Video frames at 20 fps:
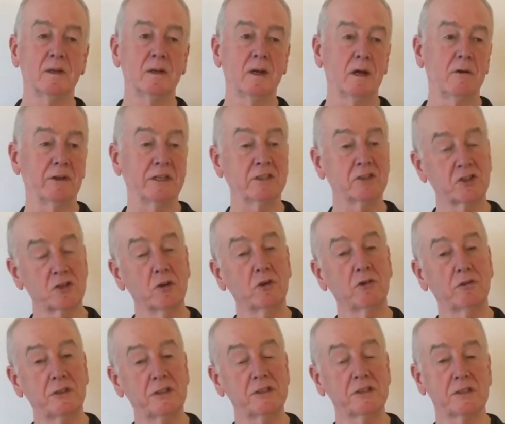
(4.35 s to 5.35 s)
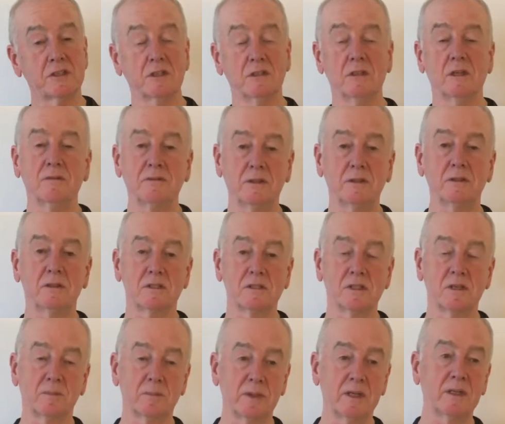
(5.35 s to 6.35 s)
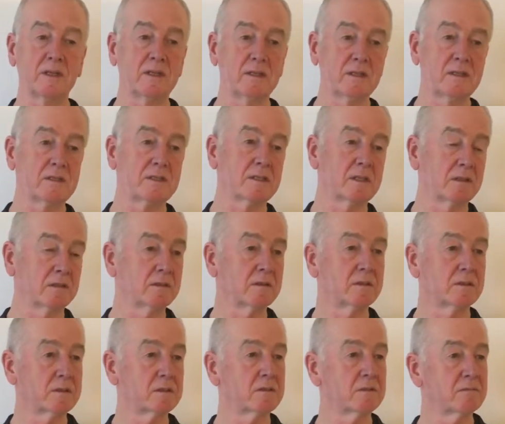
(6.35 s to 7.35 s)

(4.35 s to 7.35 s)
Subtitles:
I write stories and novels and plays and